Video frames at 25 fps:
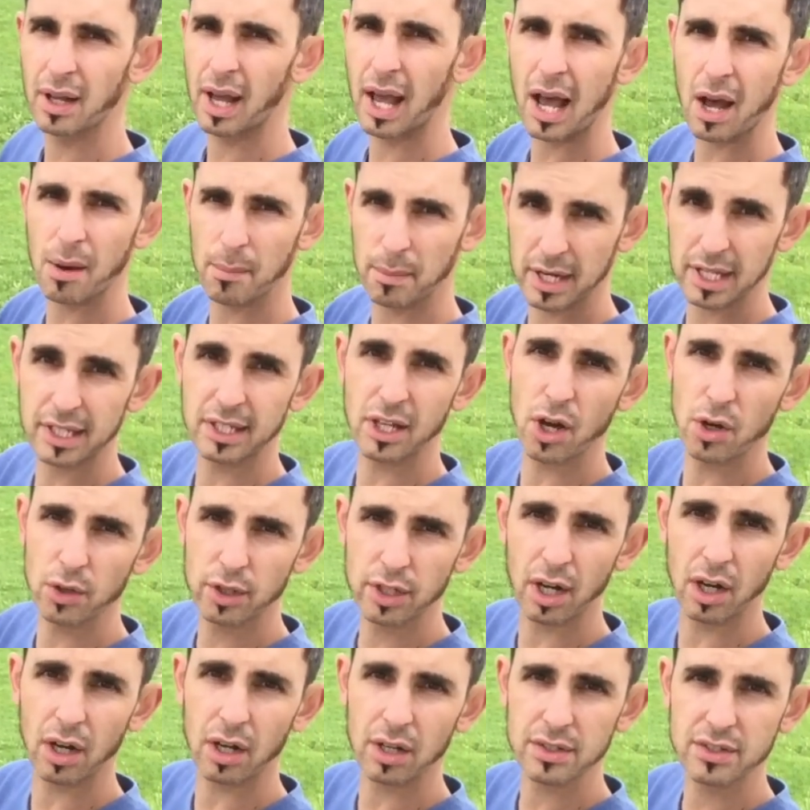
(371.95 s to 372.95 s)
How many
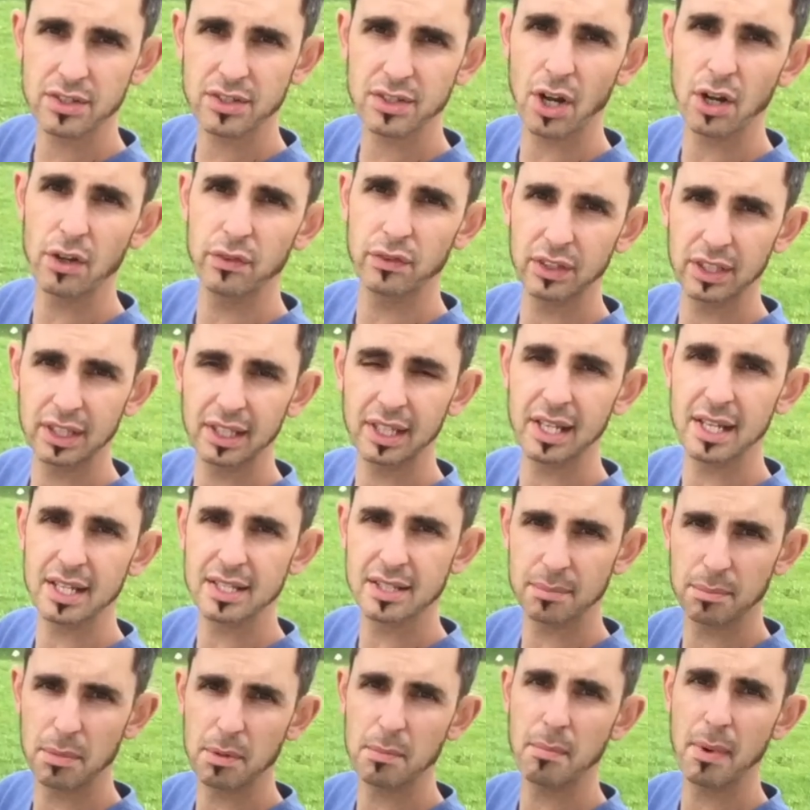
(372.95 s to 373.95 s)
go-karts over the years
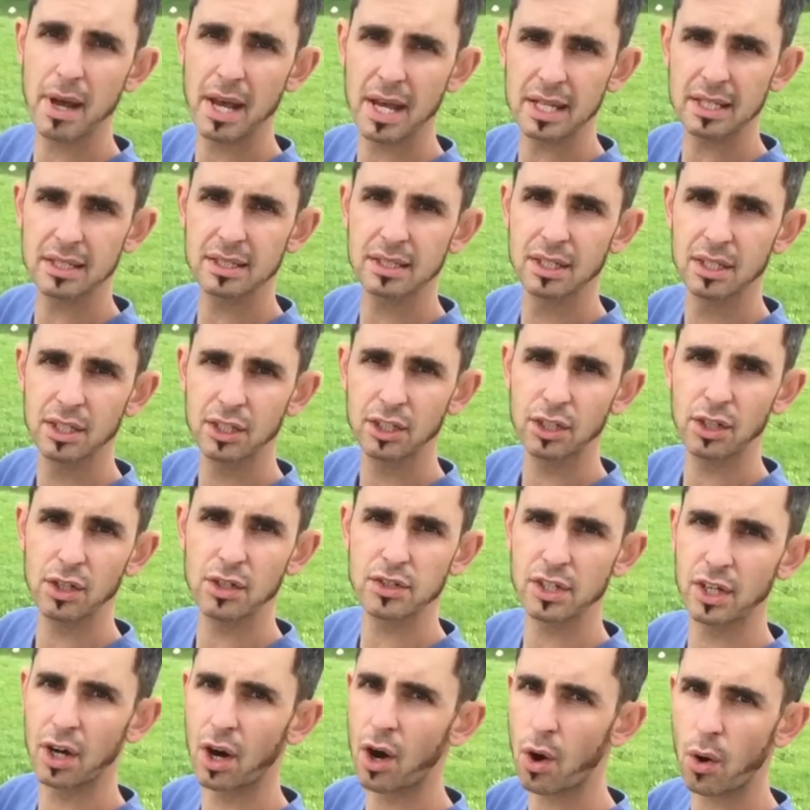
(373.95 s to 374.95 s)
have been made
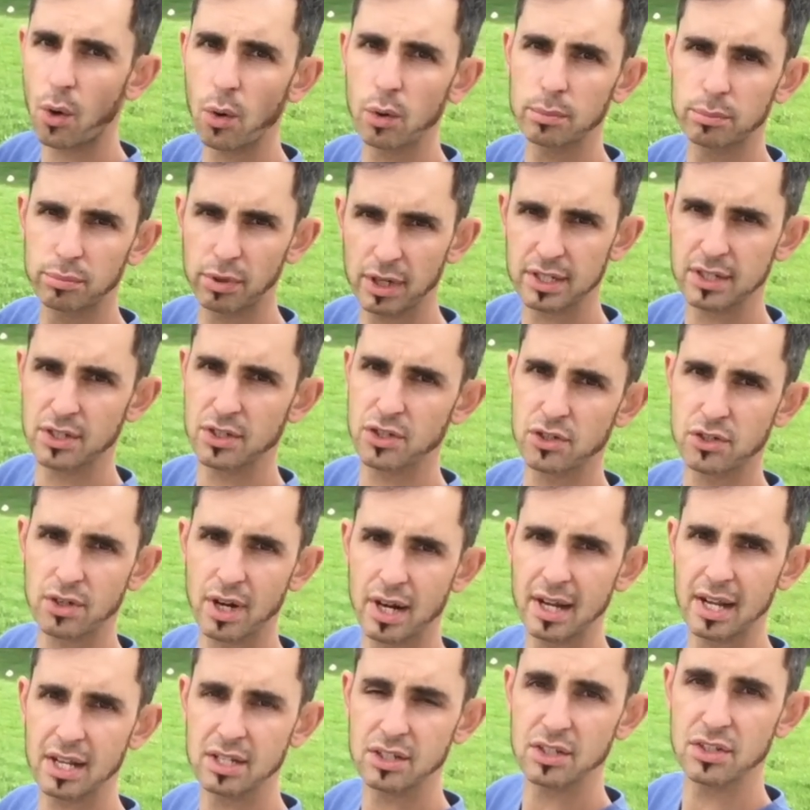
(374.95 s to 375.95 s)
using old Briggs &
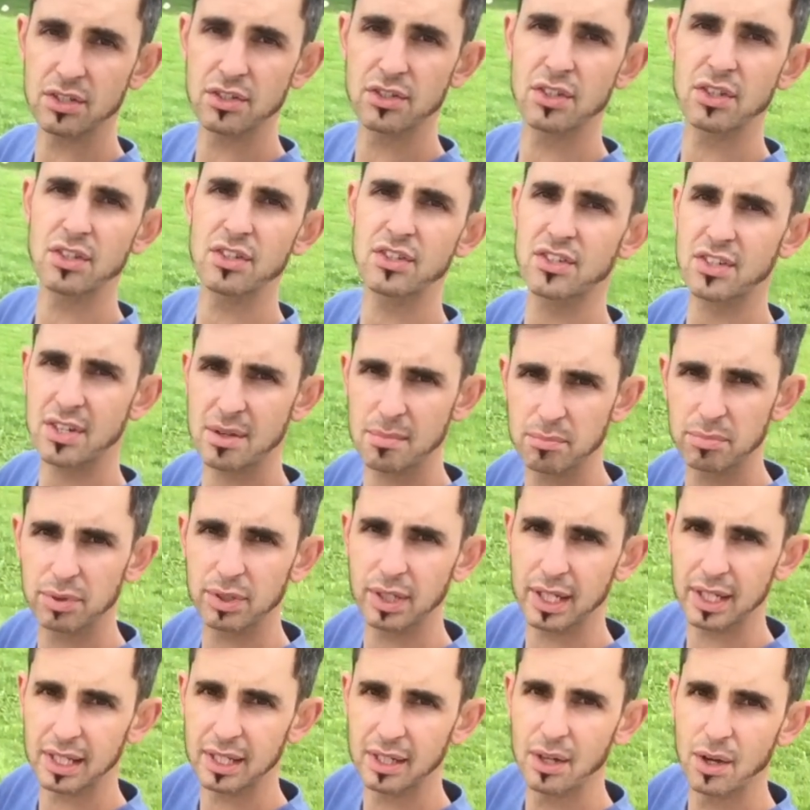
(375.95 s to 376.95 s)
Stratton engines that
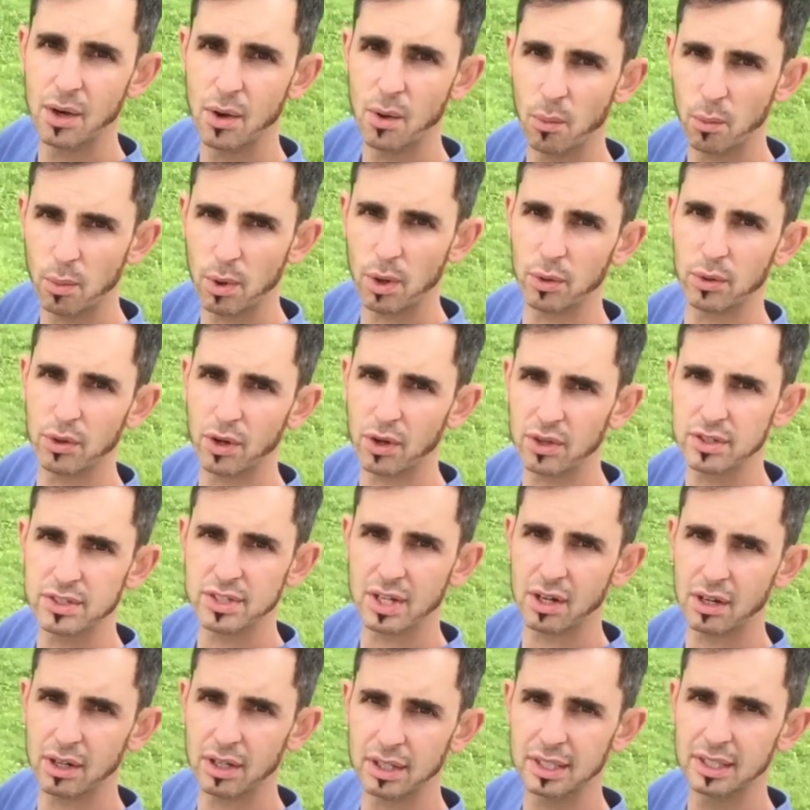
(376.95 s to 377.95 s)
simply will not
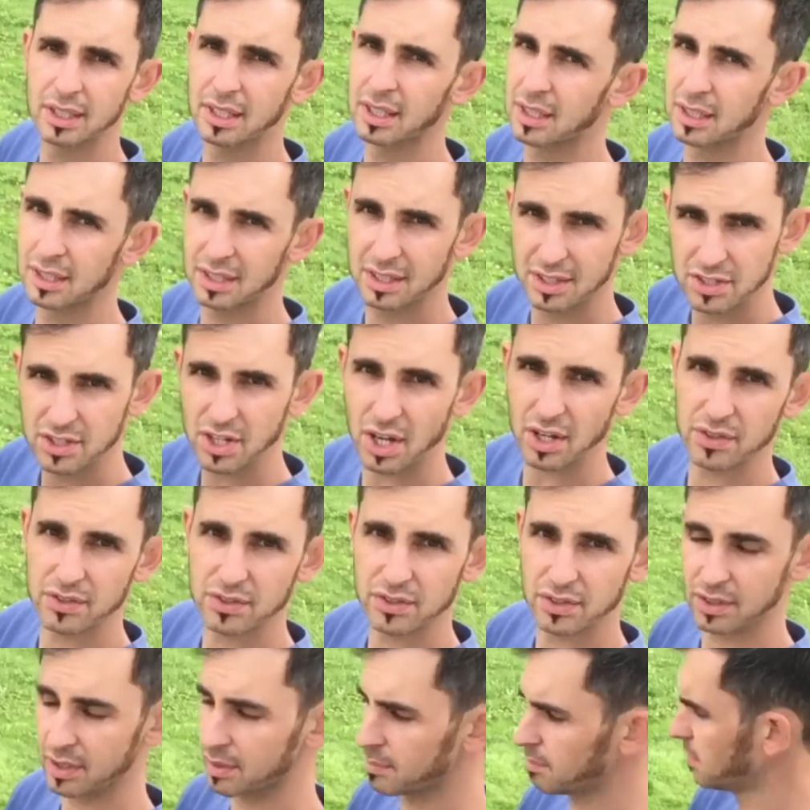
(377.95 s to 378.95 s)
die? Tons
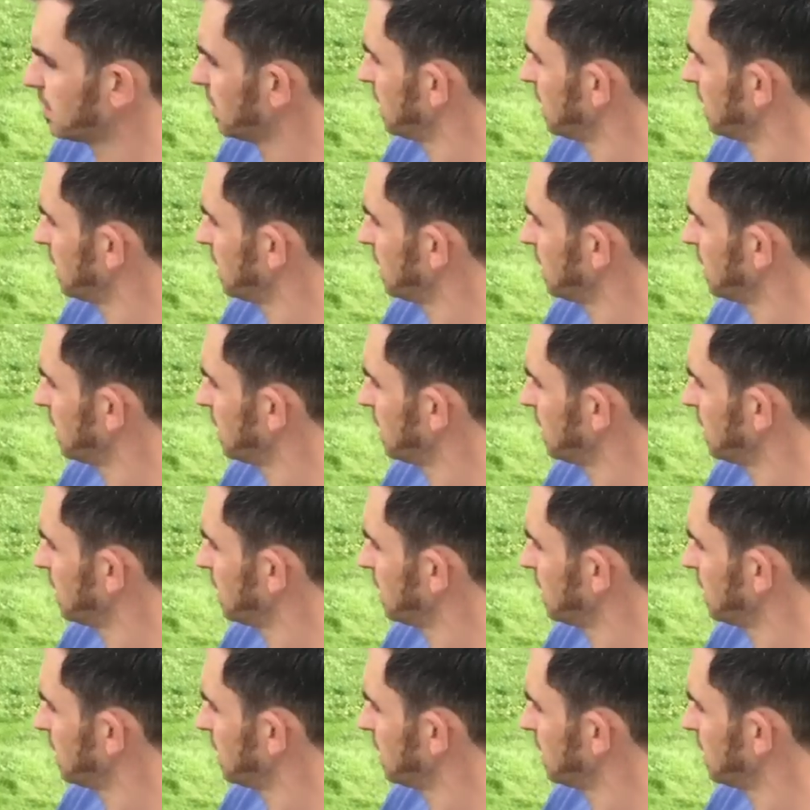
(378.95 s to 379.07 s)
of them.